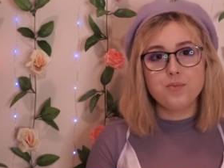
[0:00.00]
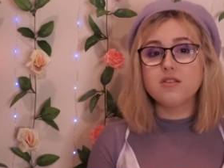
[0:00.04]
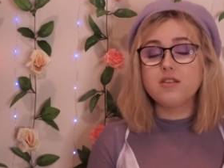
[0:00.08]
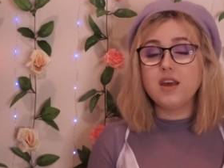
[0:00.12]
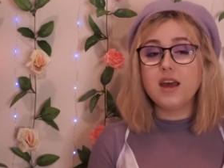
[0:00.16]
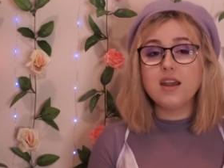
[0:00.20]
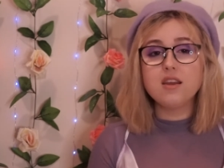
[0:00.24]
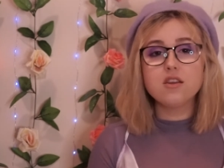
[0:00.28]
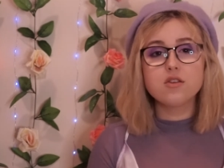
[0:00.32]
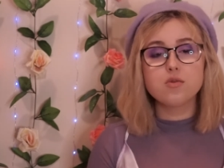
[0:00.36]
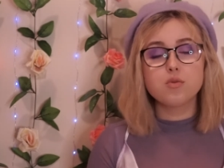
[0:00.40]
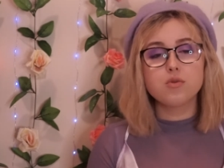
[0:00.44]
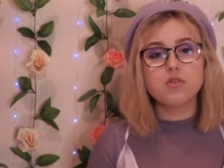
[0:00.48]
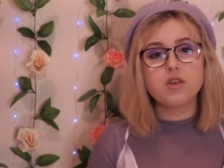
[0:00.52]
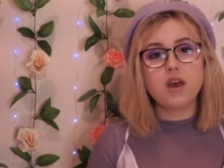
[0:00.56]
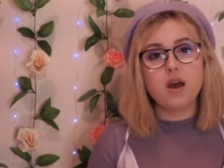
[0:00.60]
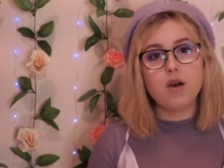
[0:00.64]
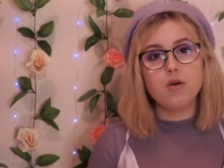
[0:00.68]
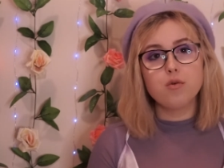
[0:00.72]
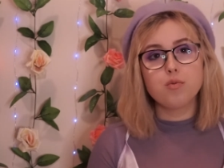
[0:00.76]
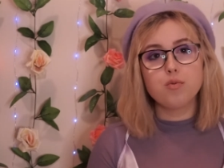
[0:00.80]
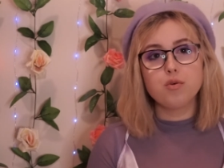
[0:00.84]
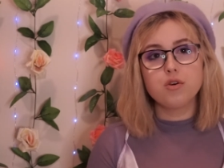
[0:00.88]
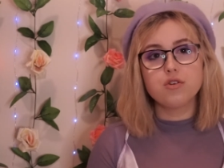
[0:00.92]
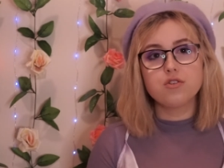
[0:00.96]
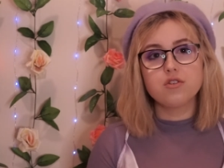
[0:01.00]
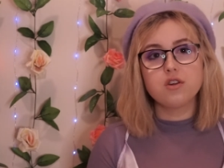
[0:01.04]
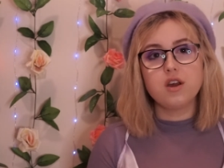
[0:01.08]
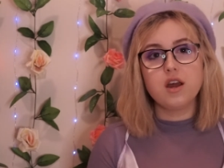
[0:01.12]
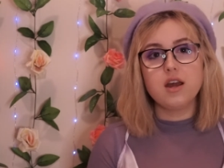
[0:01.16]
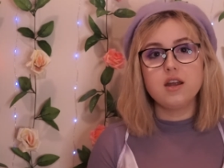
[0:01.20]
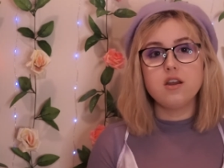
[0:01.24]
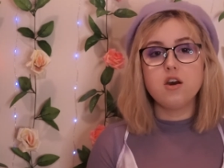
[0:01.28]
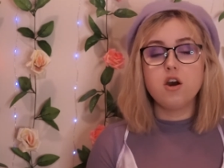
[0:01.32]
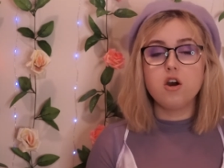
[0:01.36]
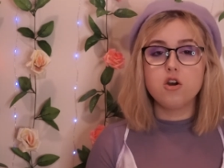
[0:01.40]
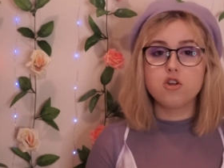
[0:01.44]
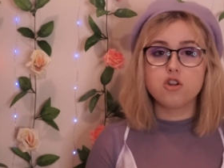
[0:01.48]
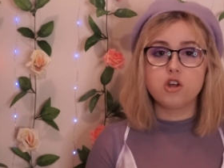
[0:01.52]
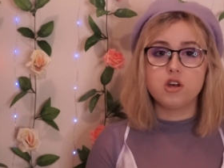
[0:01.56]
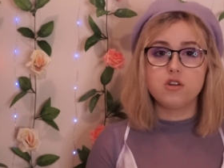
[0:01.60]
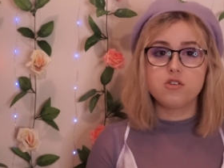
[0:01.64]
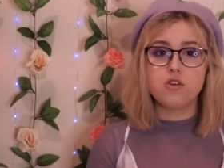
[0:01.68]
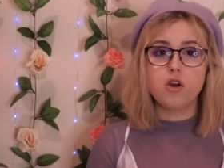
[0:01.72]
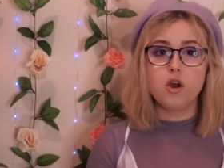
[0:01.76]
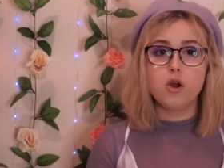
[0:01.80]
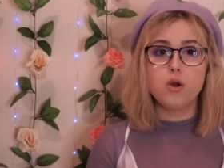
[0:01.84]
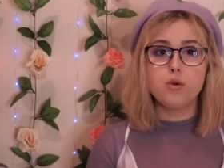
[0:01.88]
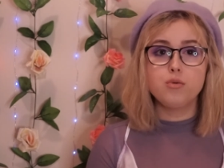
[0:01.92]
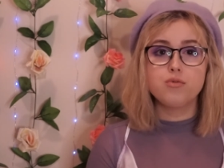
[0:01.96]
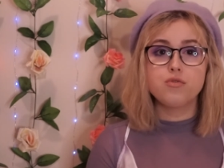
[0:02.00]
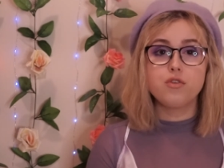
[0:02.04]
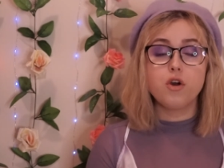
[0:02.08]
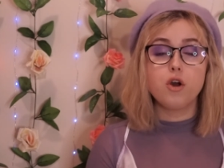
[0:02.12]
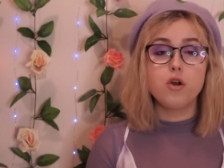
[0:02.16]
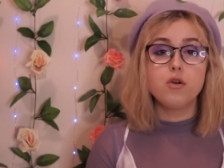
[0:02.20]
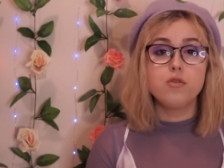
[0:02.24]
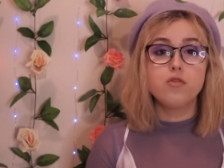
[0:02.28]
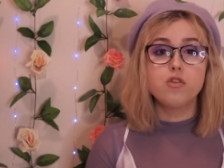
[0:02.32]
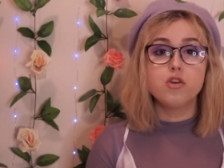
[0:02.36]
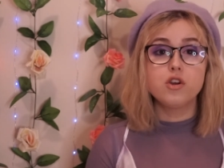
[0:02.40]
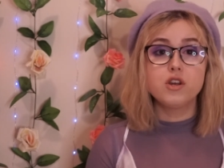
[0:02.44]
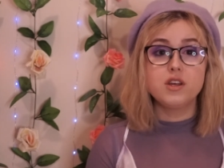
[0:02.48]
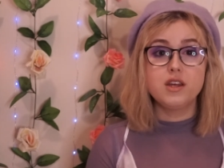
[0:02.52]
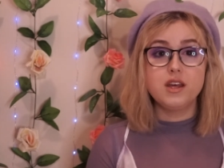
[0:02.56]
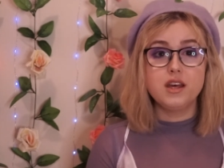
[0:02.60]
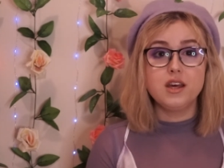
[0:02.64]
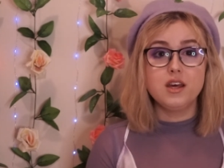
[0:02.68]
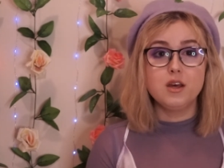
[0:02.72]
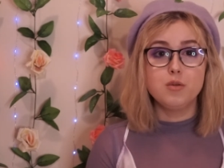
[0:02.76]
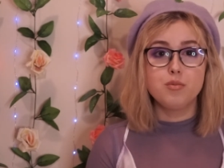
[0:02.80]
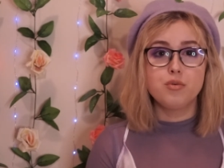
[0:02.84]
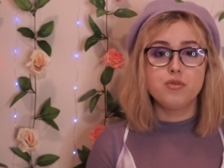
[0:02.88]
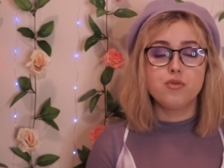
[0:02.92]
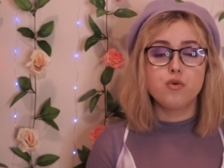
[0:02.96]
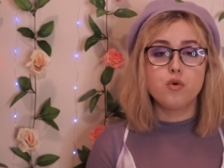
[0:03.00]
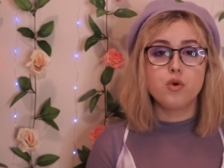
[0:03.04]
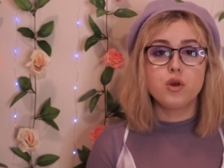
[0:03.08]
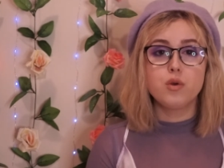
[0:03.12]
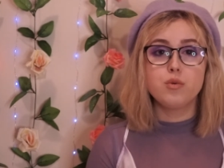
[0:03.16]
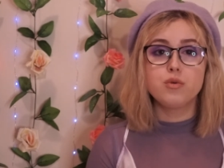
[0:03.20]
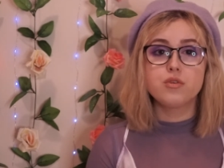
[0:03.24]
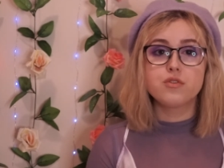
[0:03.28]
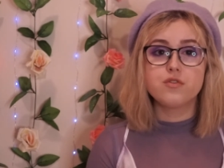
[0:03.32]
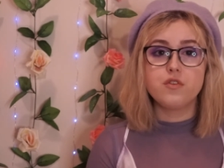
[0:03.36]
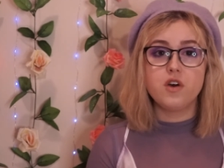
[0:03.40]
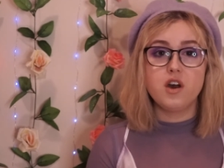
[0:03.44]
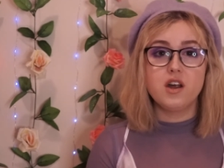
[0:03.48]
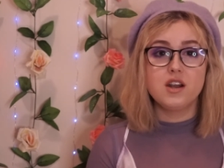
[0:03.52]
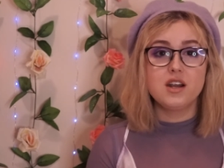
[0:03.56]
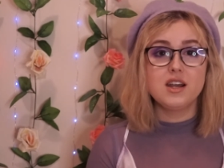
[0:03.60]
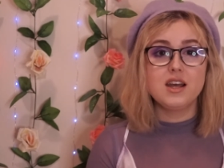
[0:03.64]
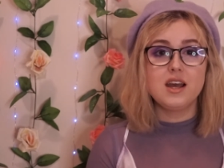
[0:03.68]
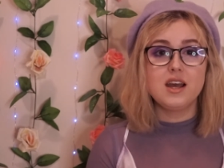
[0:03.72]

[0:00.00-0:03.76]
Dennis was held prisoner in RJ's home for over a year before he was finally